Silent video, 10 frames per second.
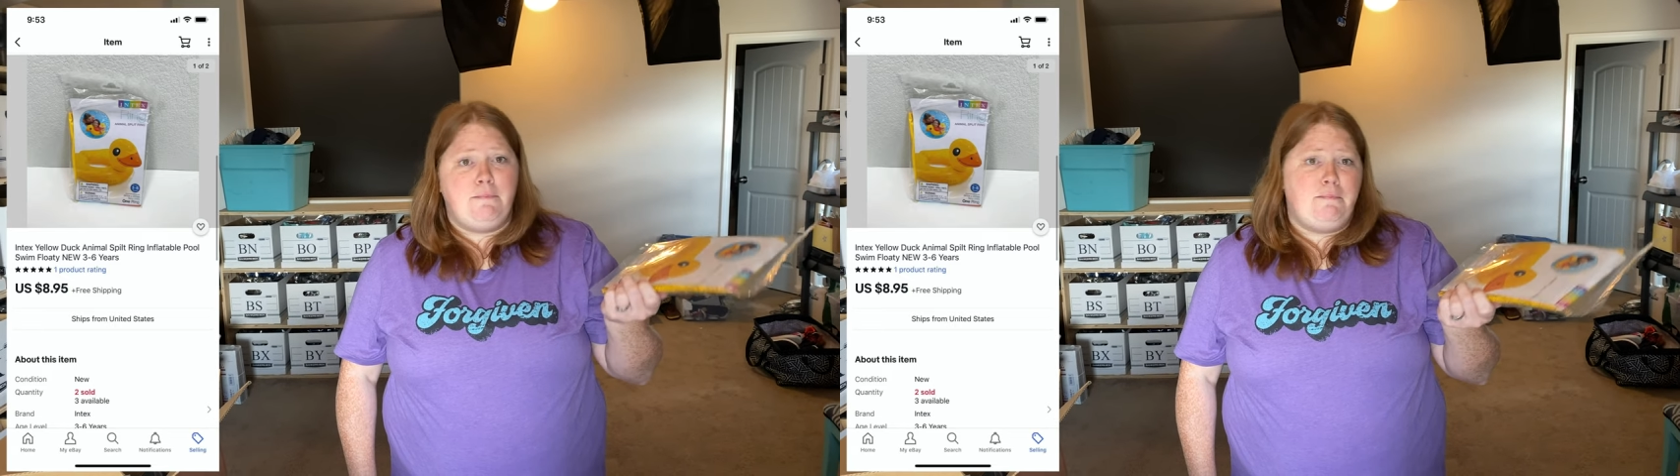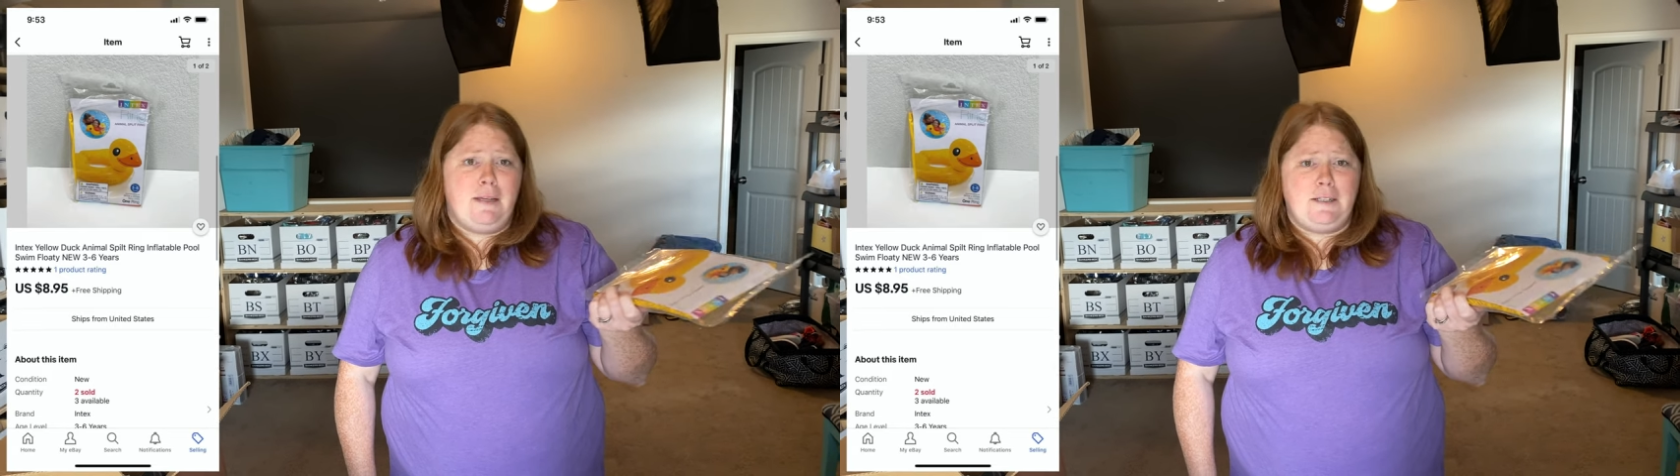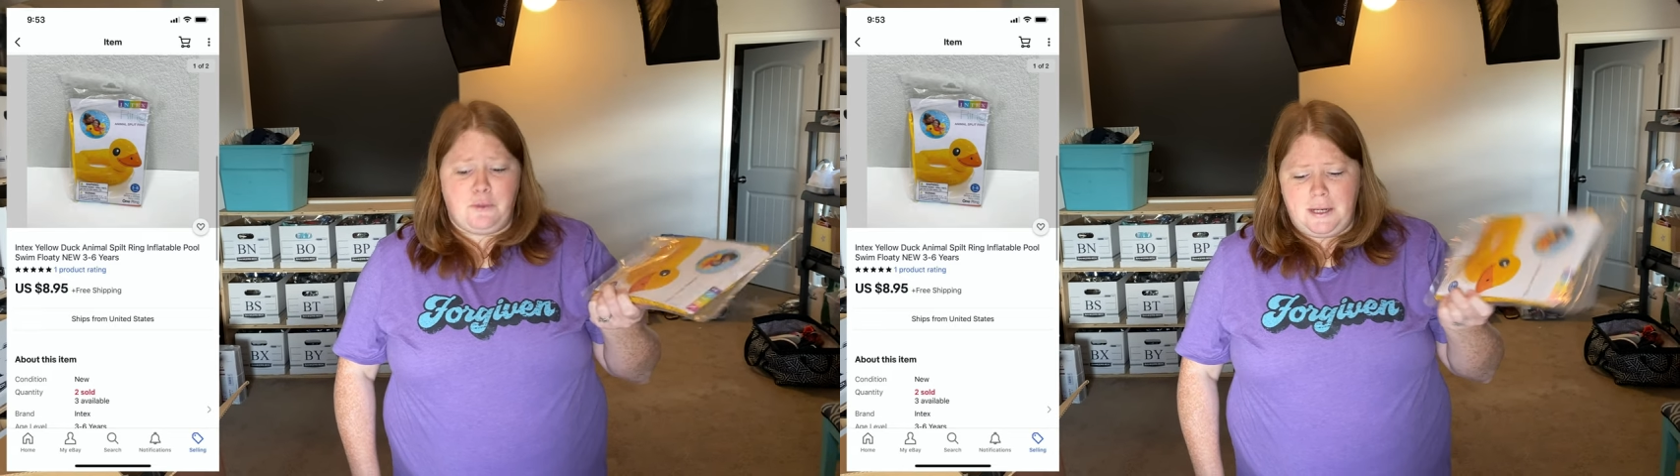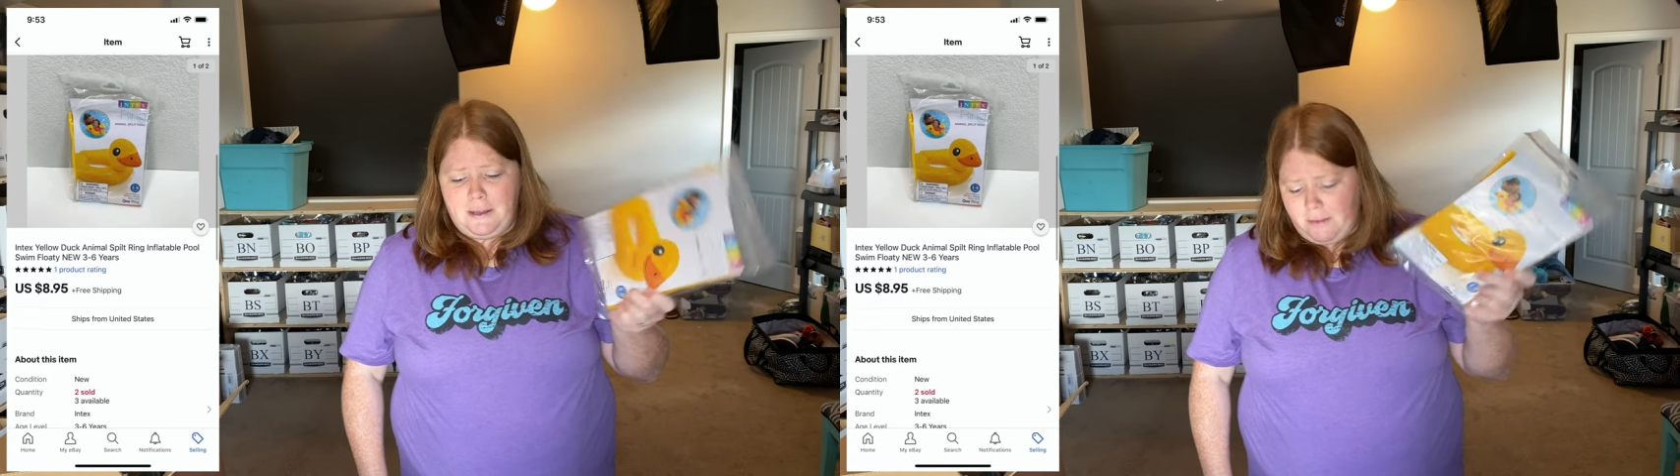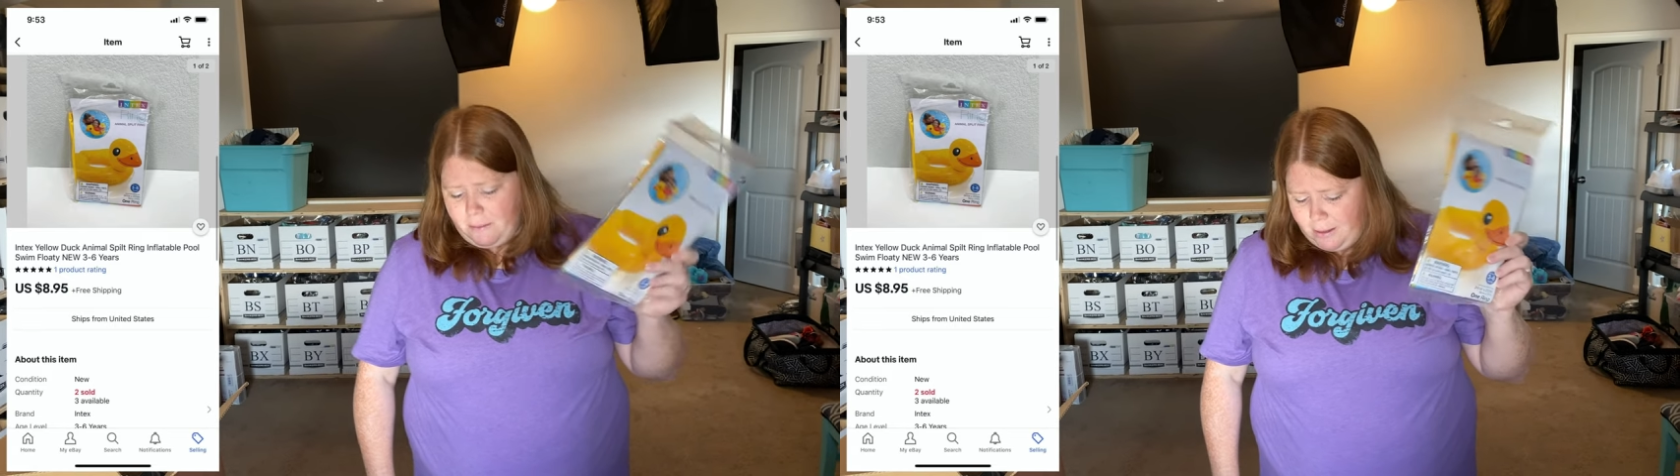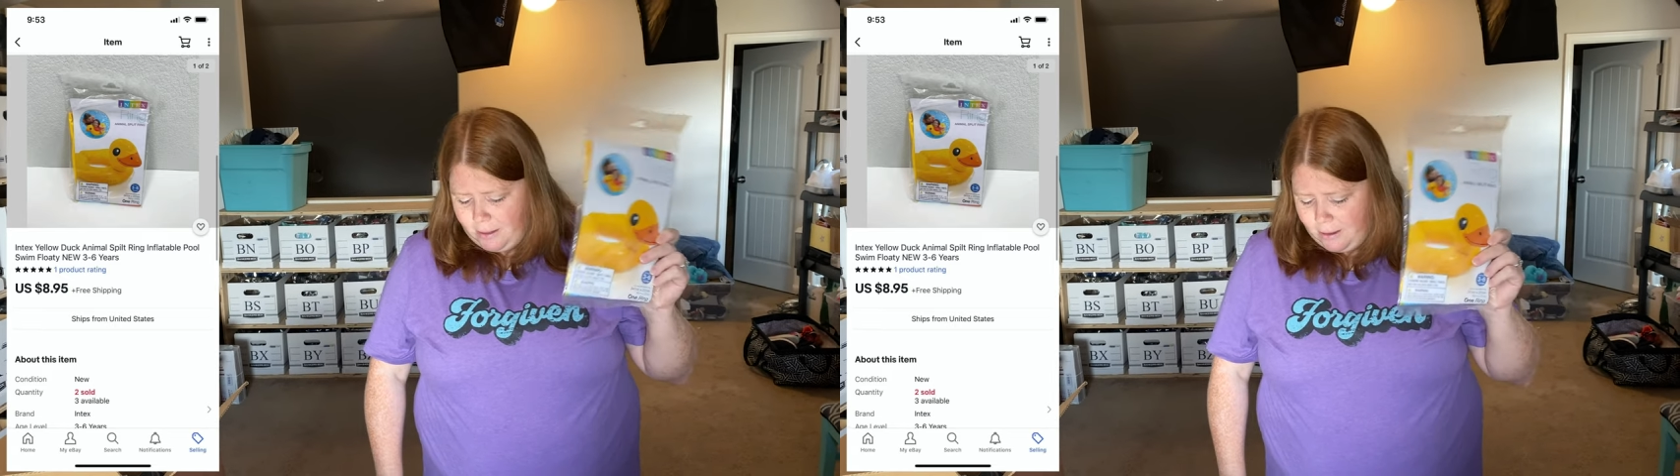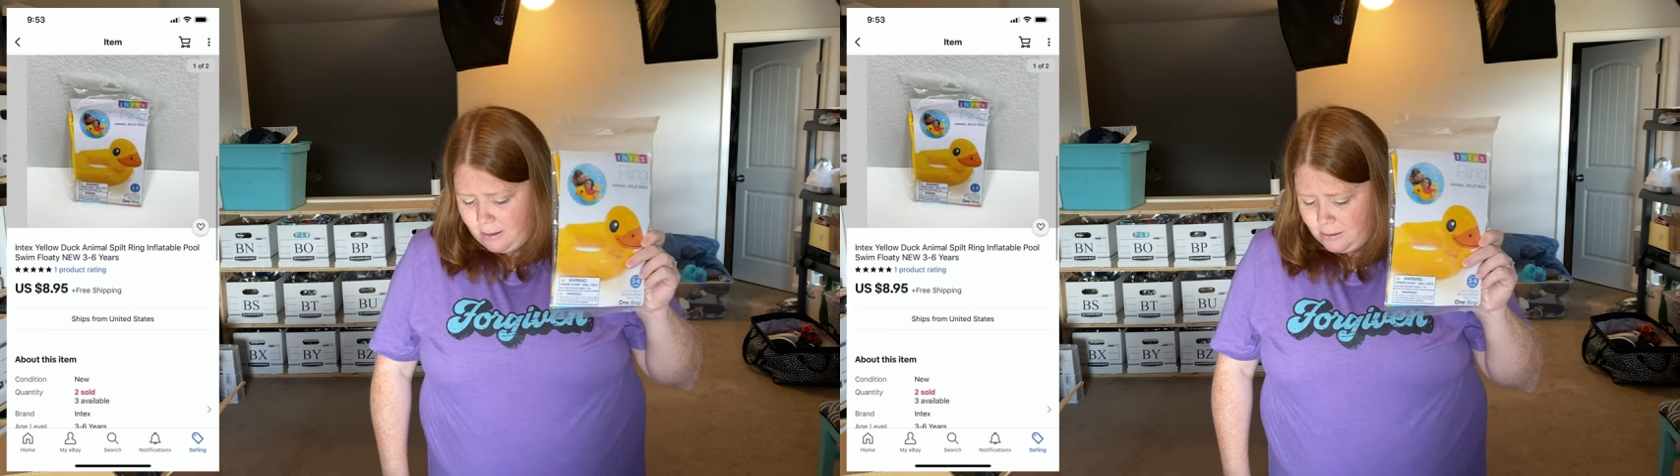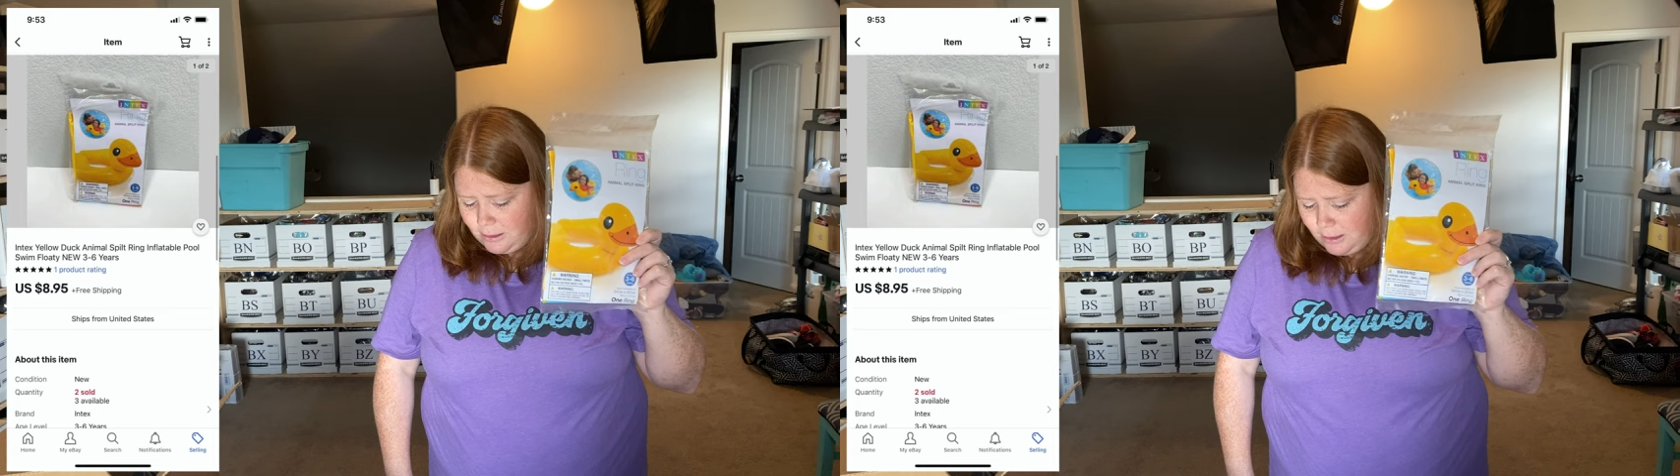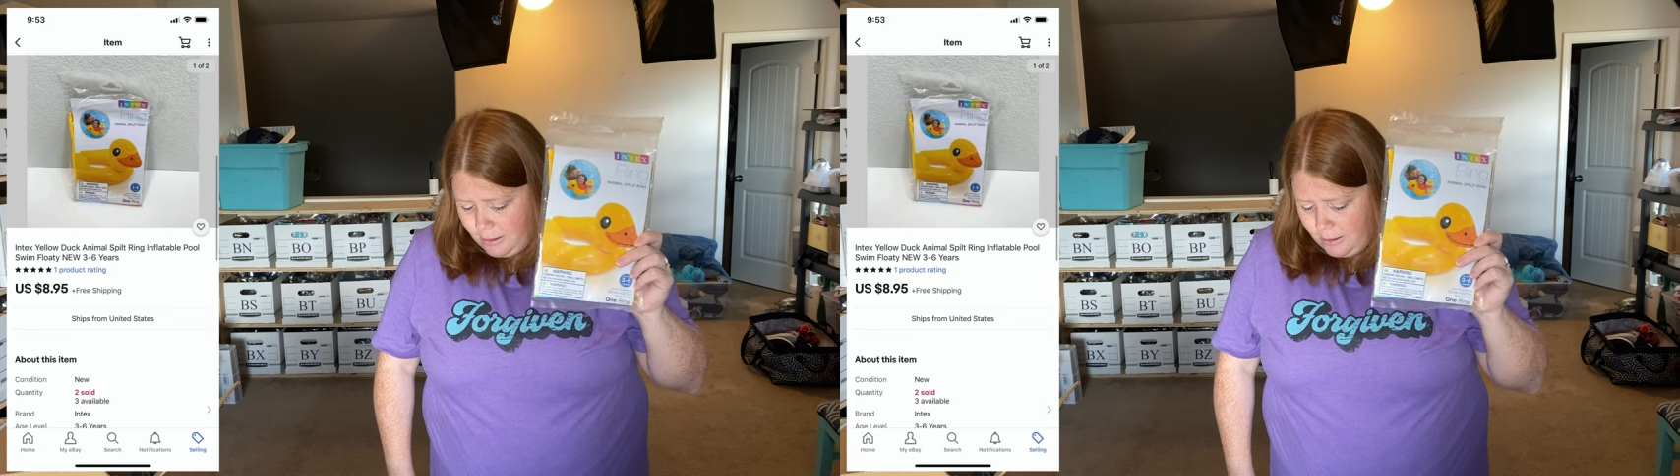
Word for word: like 20 of them, and